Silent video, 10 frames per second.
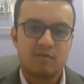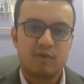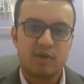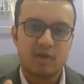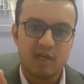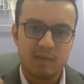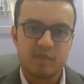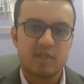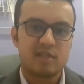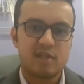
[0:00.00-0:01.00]
For your gum
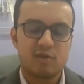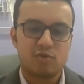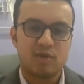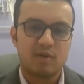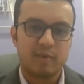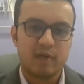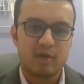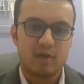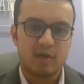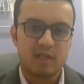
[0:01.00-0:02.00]
surgery you should have a
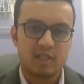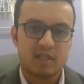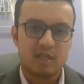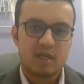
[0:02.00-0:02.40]
periodontist.